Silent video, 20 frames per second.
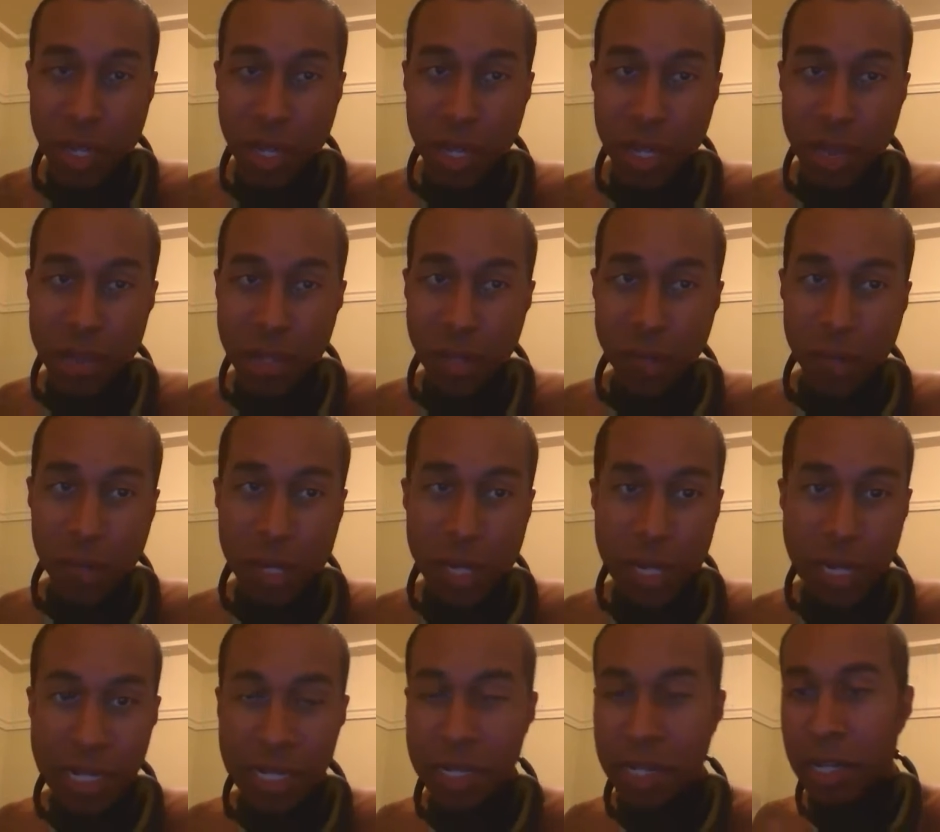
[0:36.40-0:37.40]
Uh, that
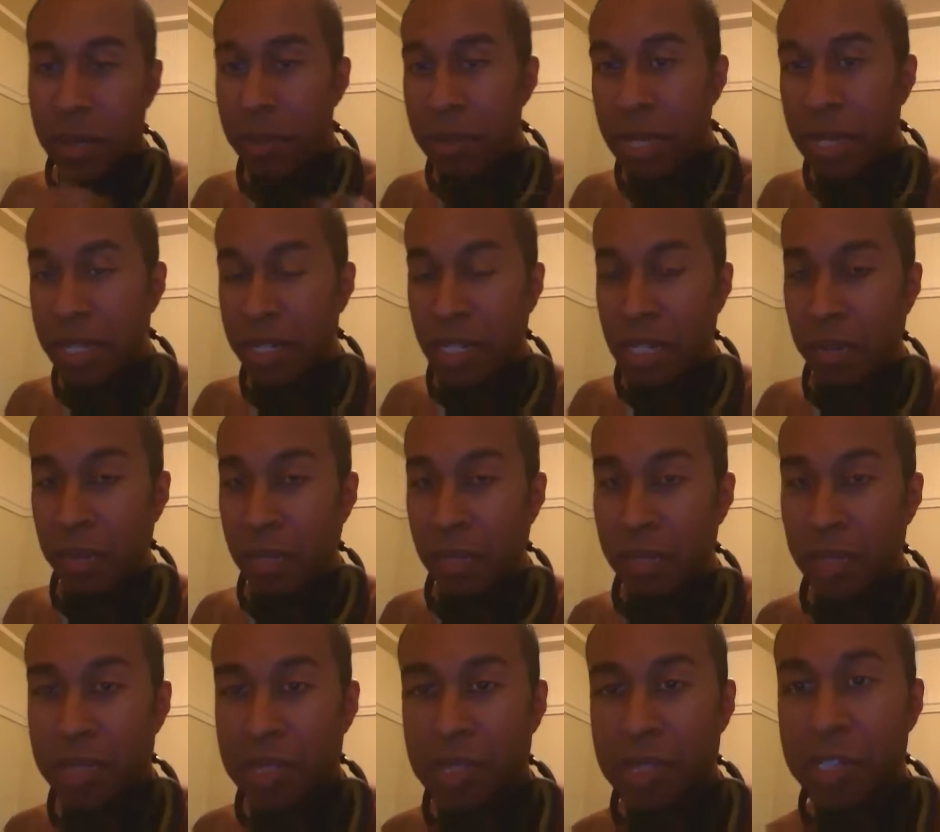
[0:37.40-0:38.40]
way I can come back in a couple
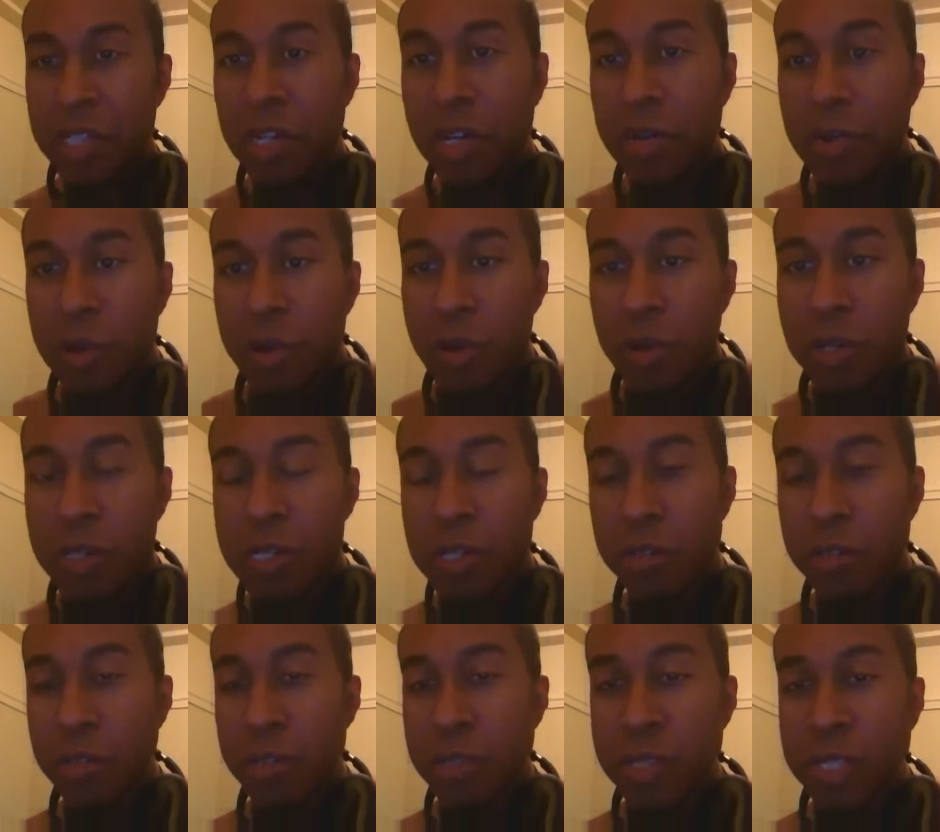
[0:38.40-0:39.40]
of months and start recording
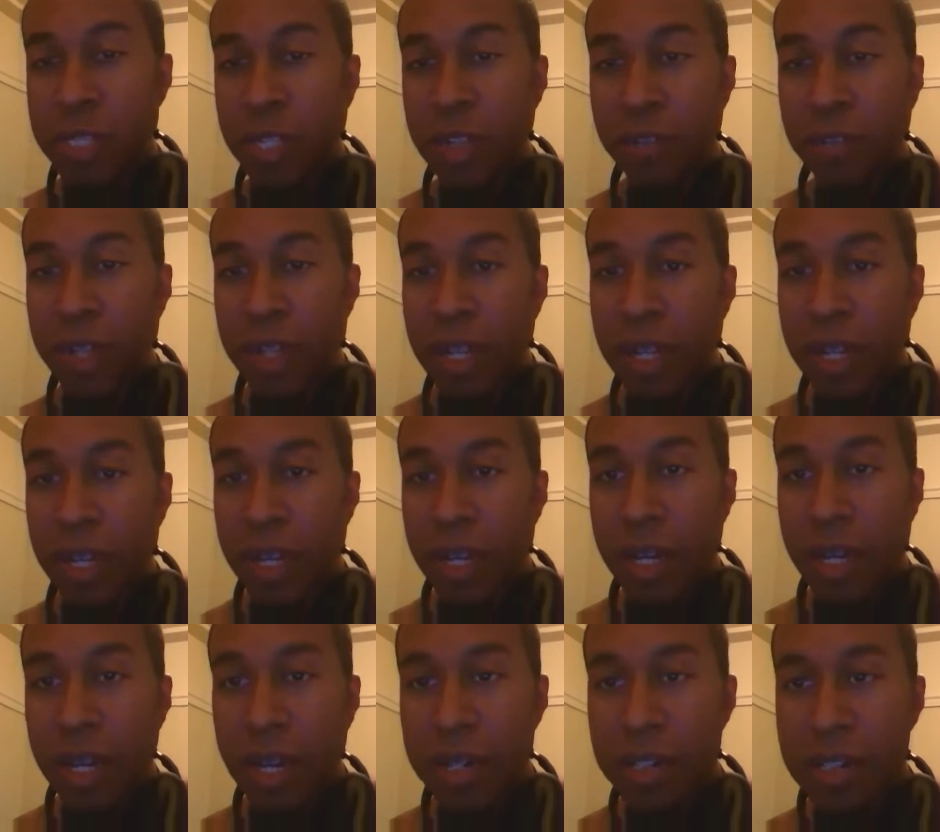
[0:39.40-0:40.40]
some new stuff
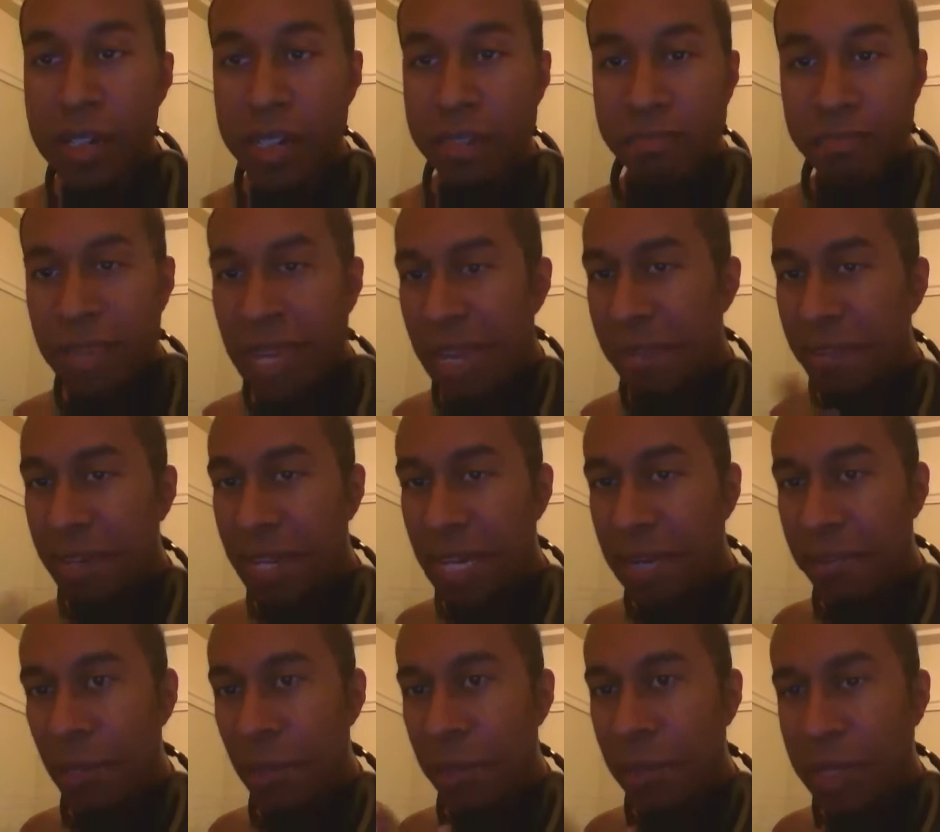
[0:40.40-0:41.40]
uh, and just have a
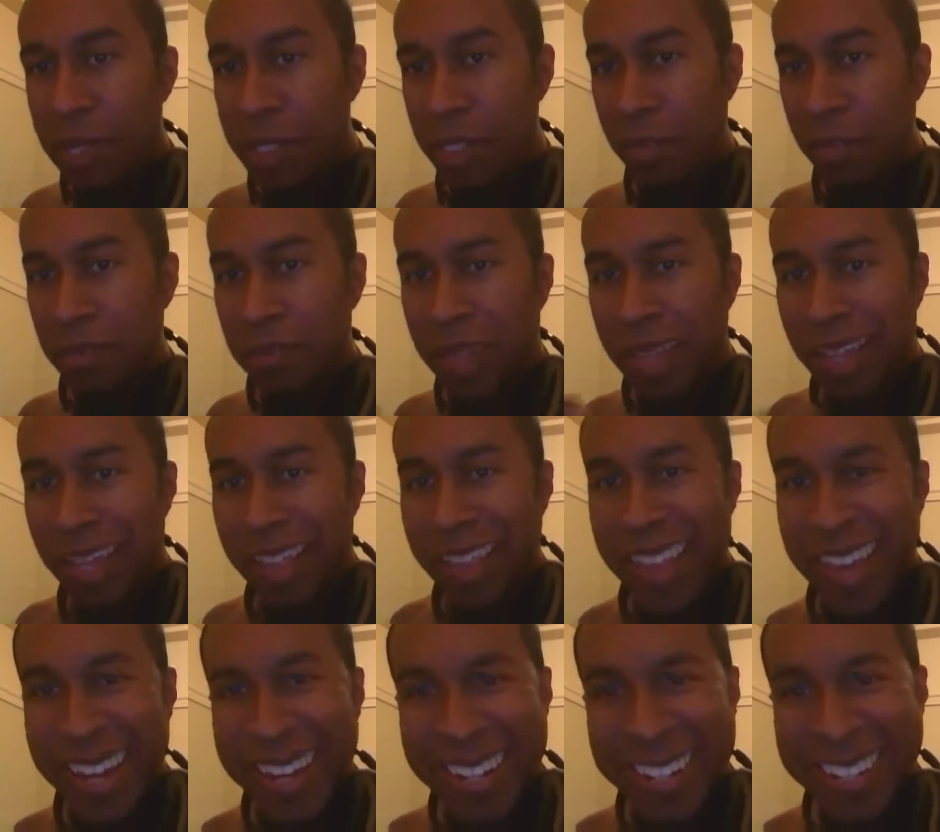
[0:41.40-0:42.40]
lot of momentum.
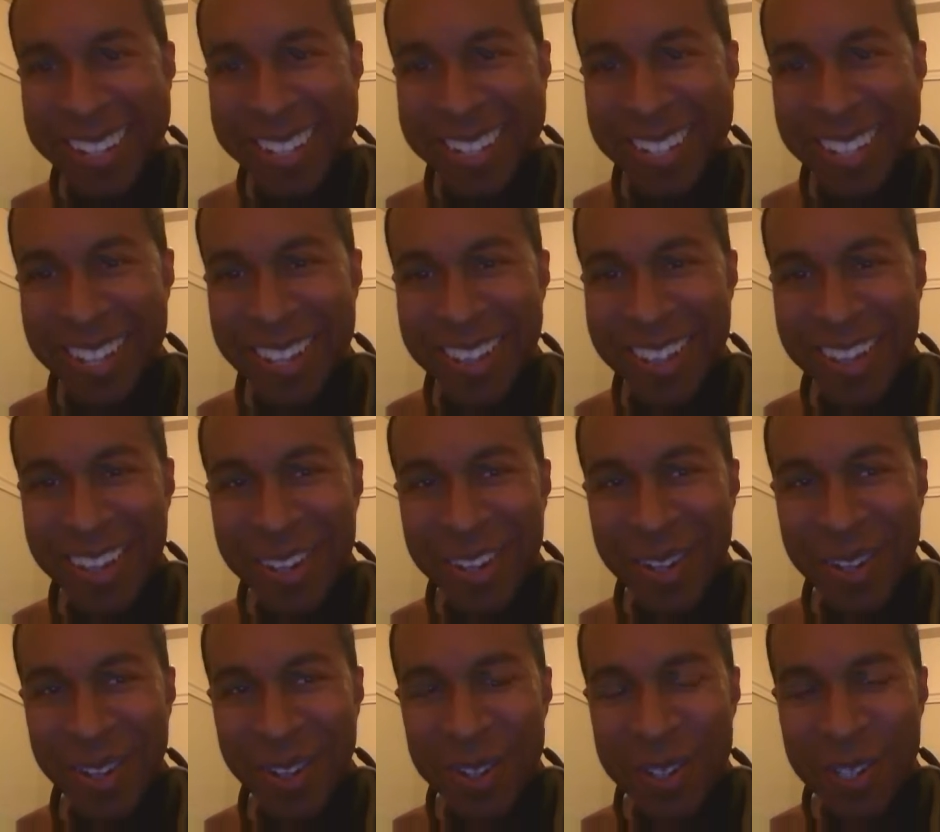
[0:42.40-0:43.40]
That is the
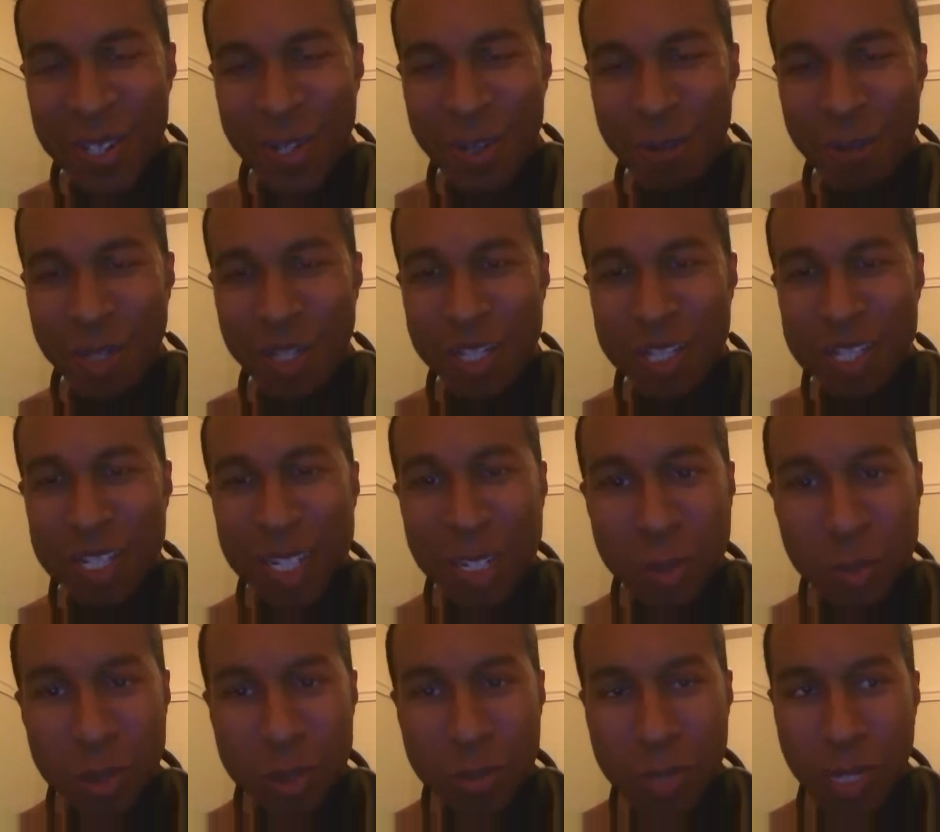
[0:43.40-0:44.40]
goal. So please
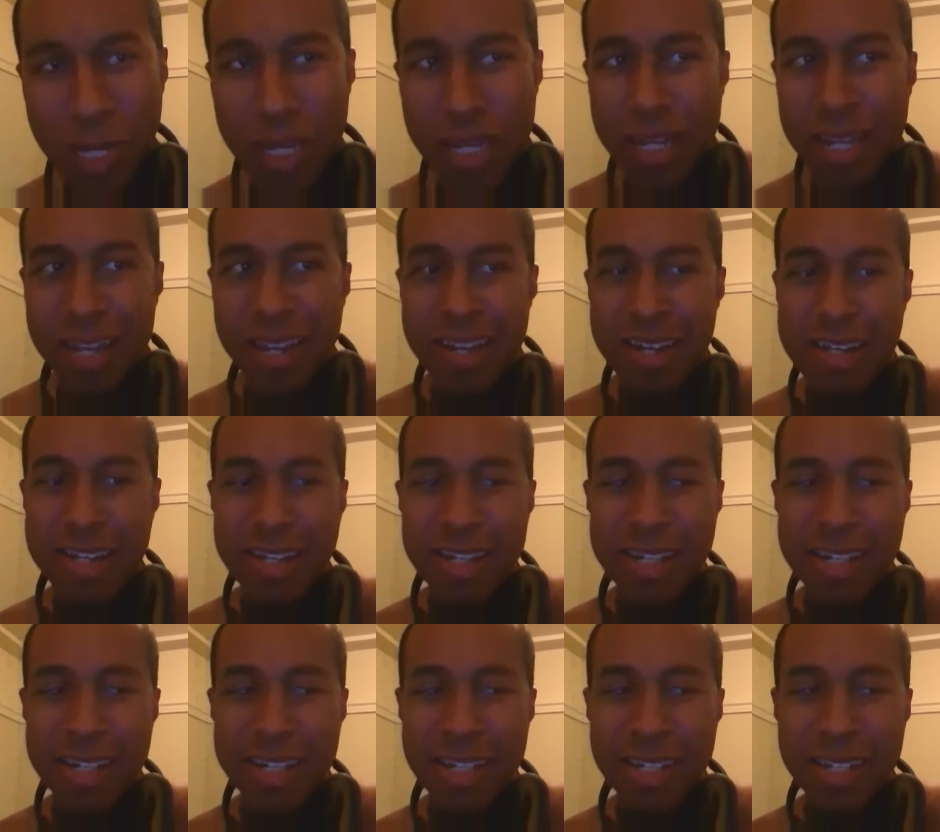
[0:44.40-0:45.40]
stick with me,
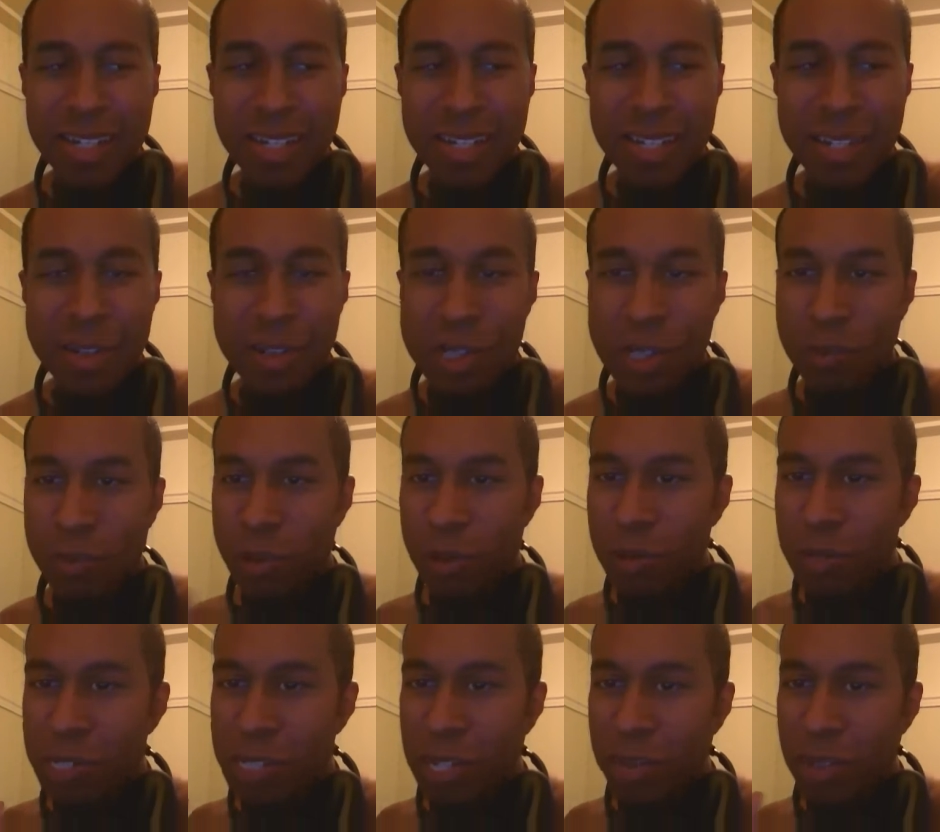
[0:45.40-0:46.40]
uh, and your
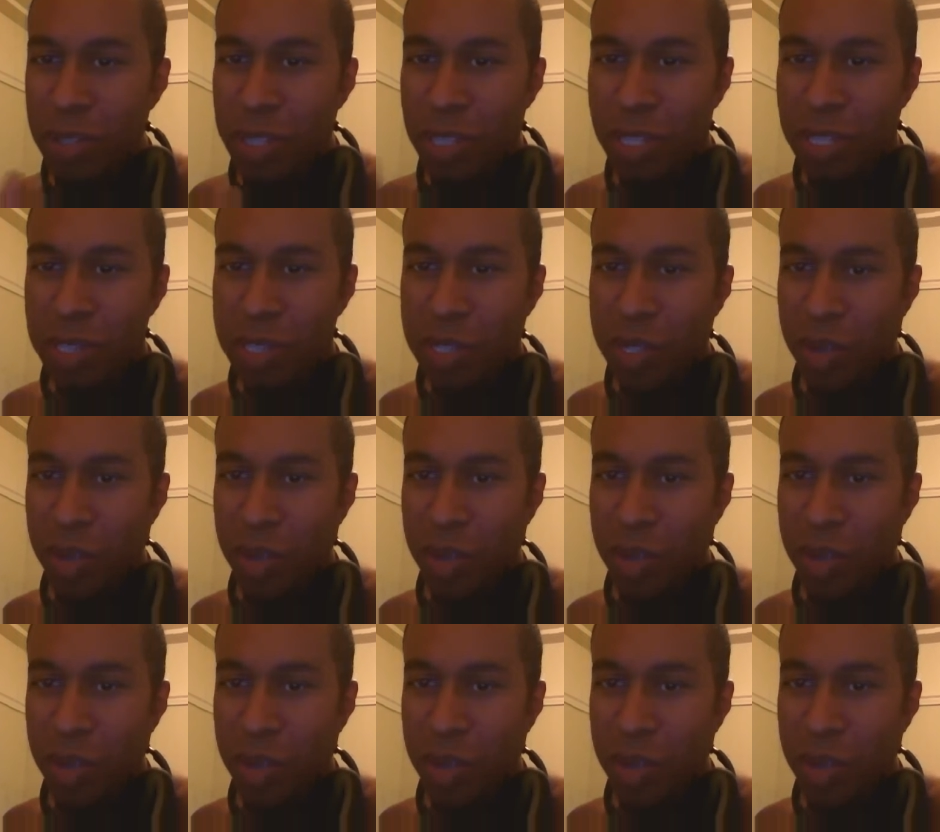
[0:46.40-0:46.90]
support means everything.